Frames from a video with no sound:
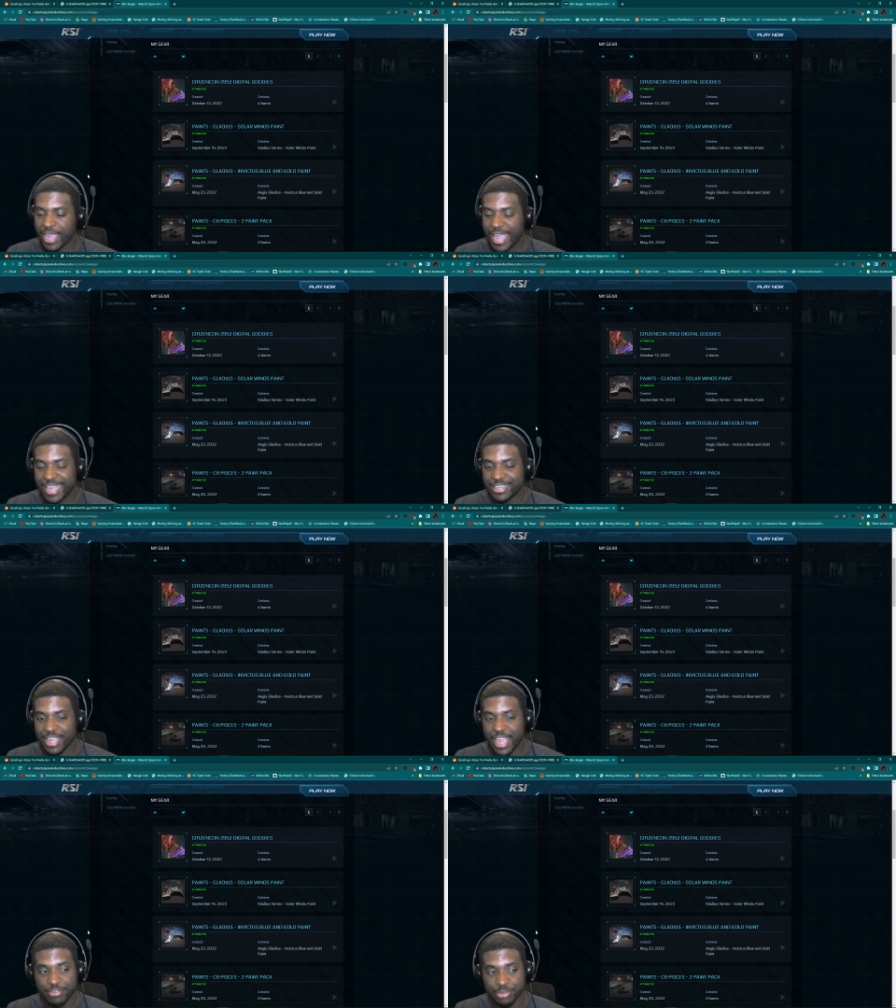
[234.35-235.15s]
and
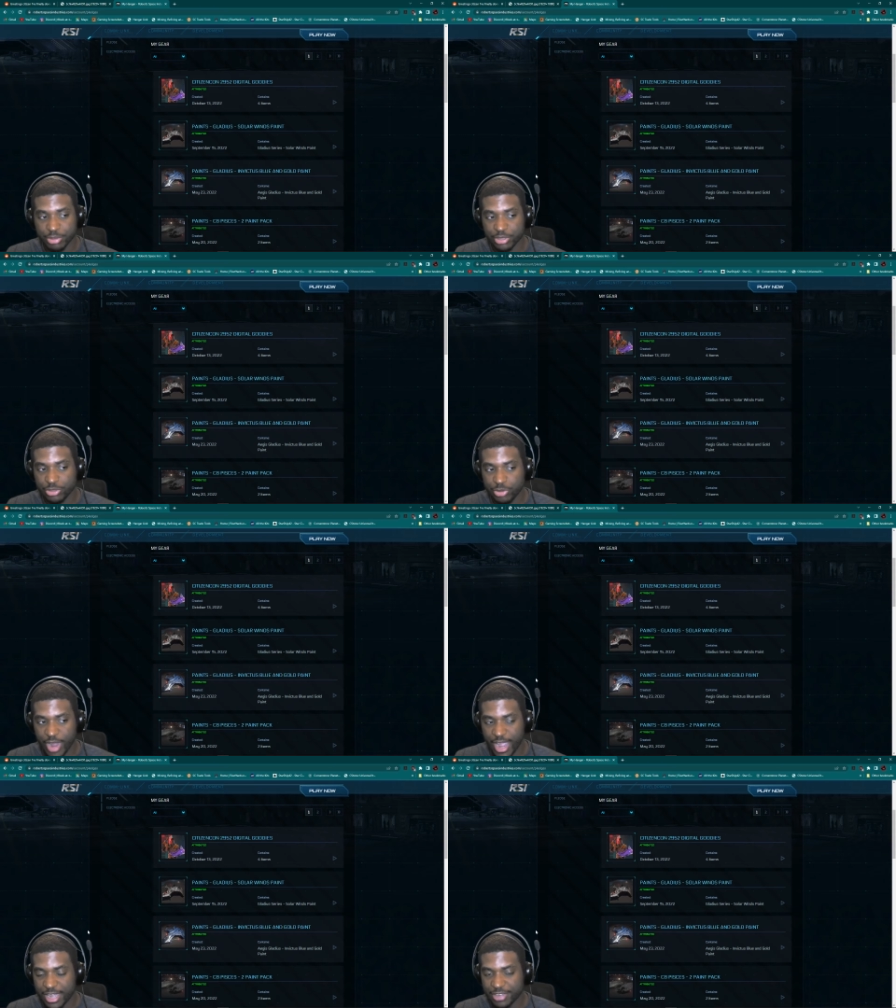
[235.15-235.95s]
everybody who
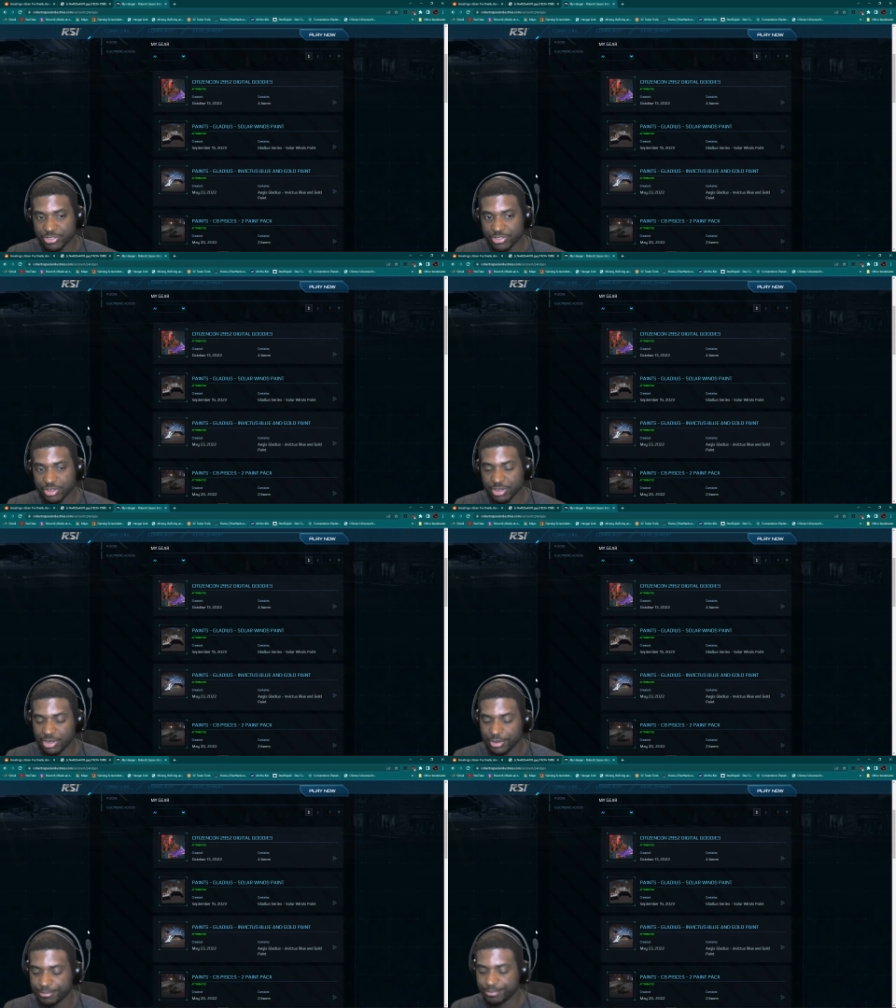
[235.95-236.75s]
has
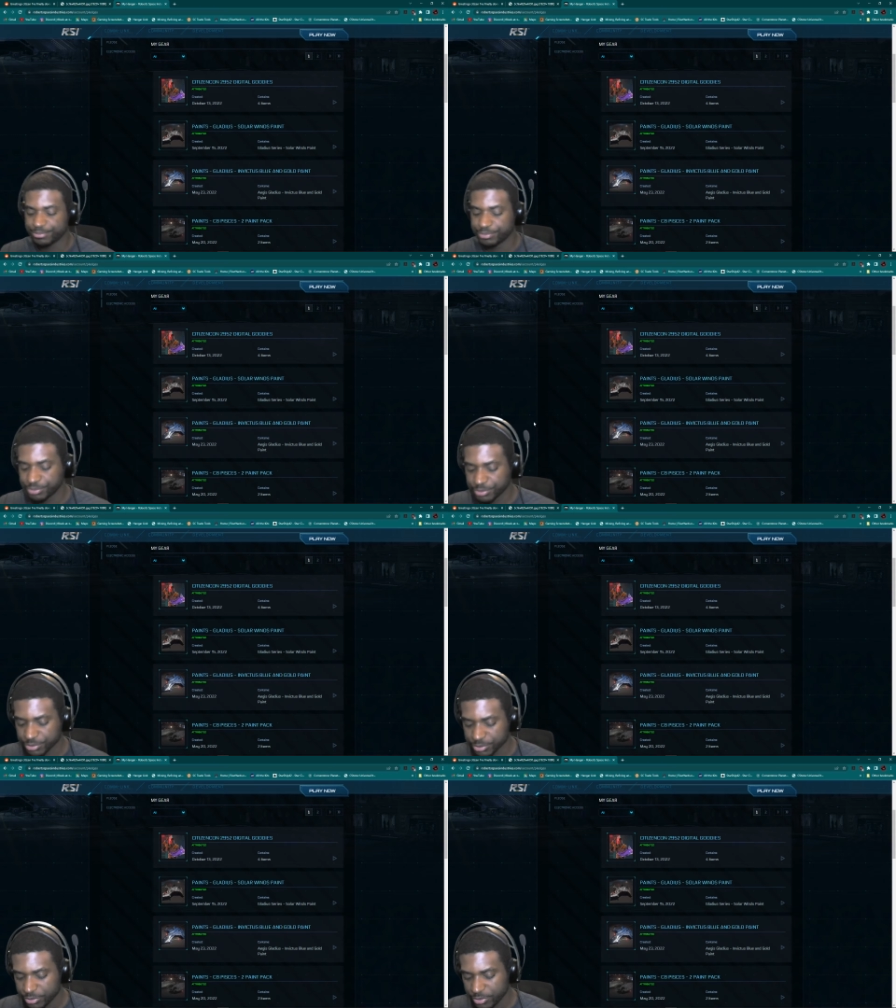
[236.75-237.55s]
an
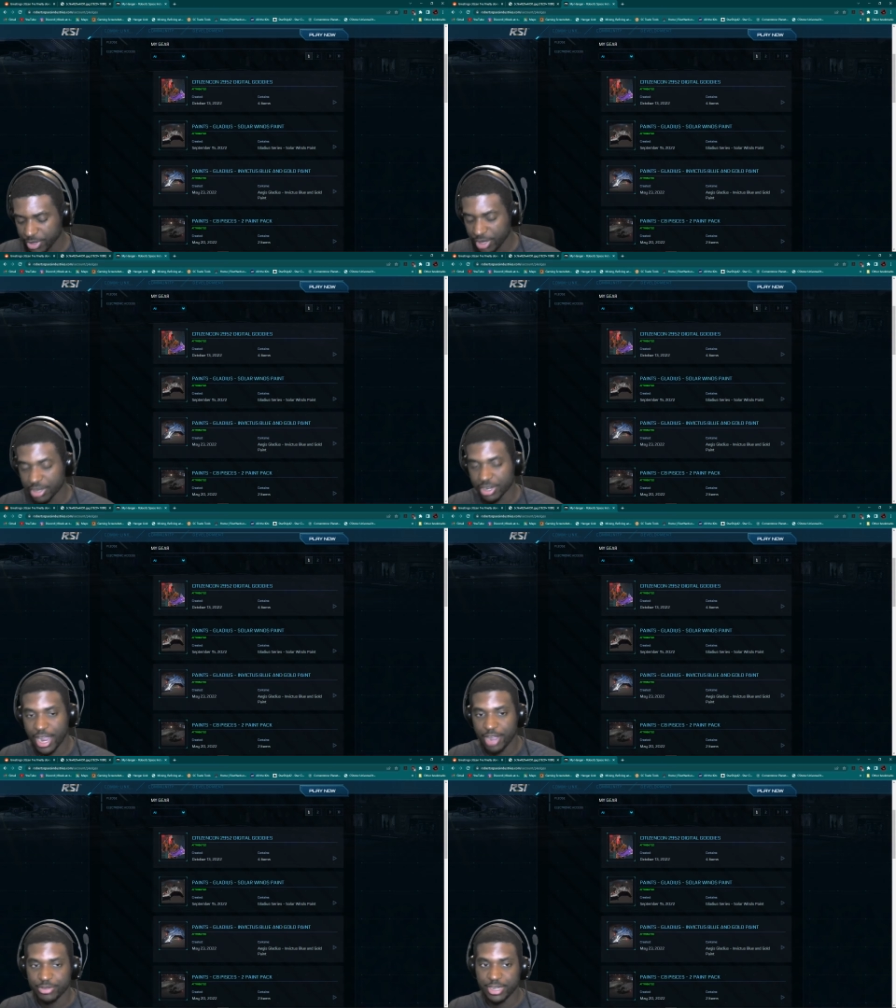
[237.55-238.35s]

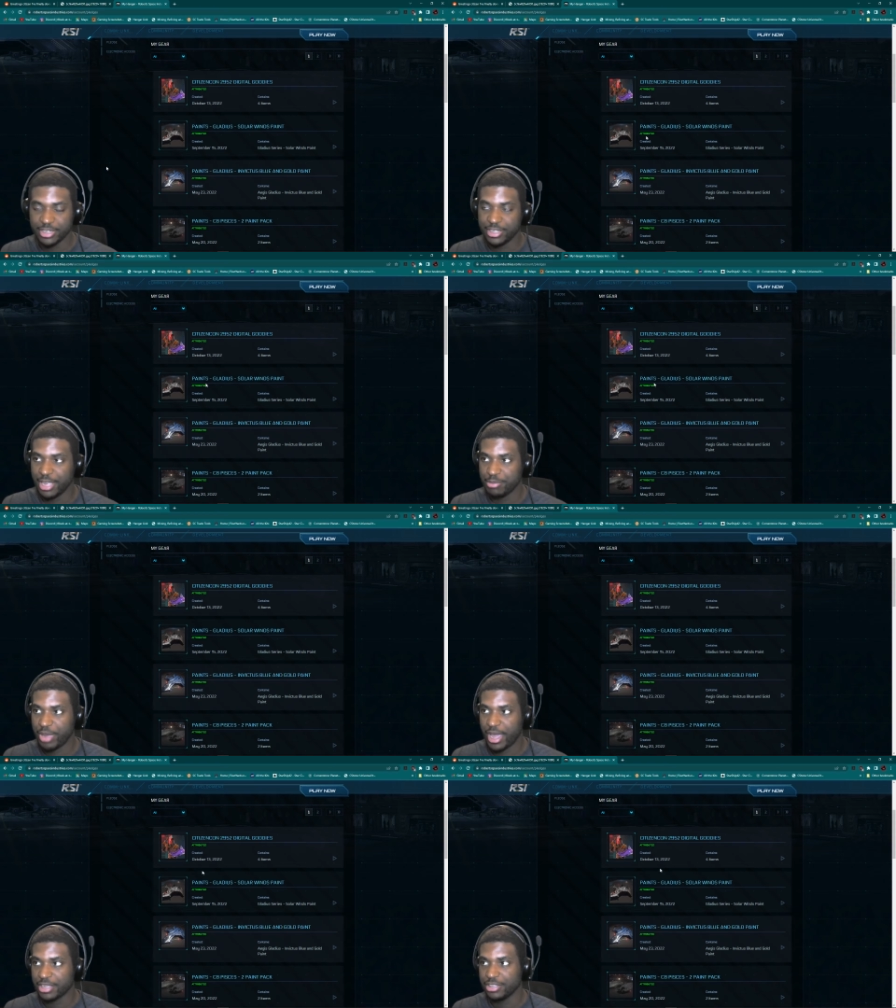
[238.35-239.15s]
account and a game
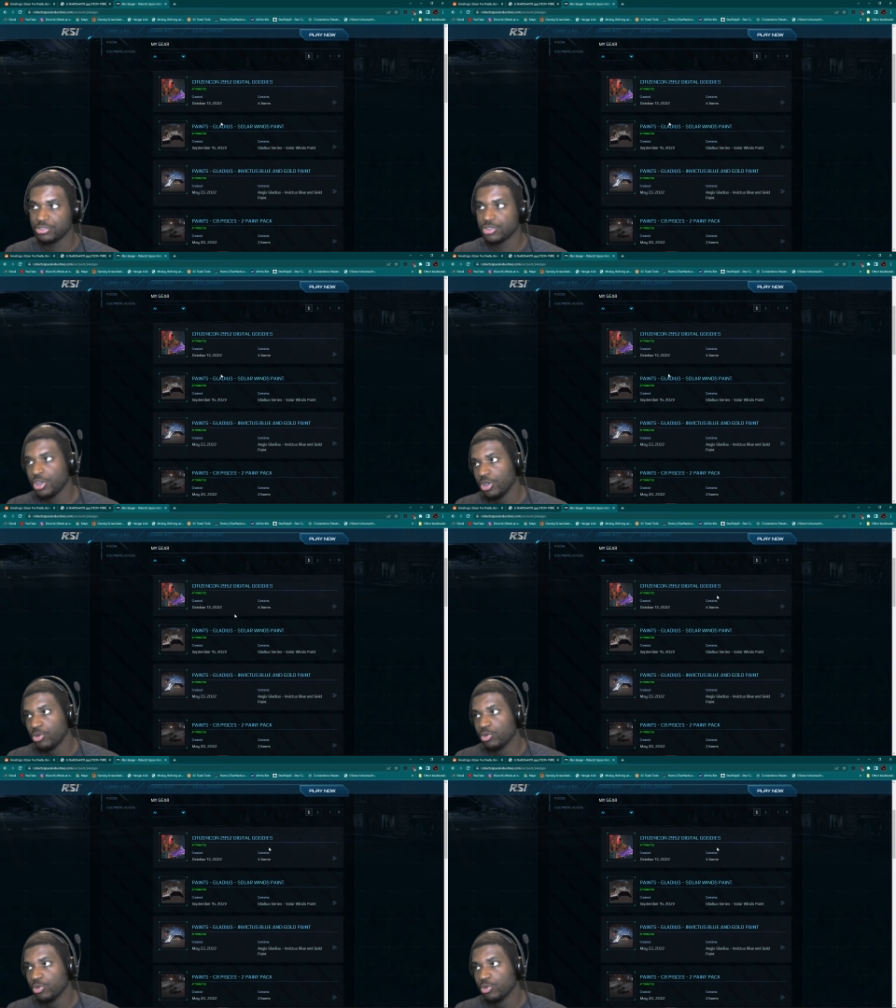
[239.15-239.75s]
package will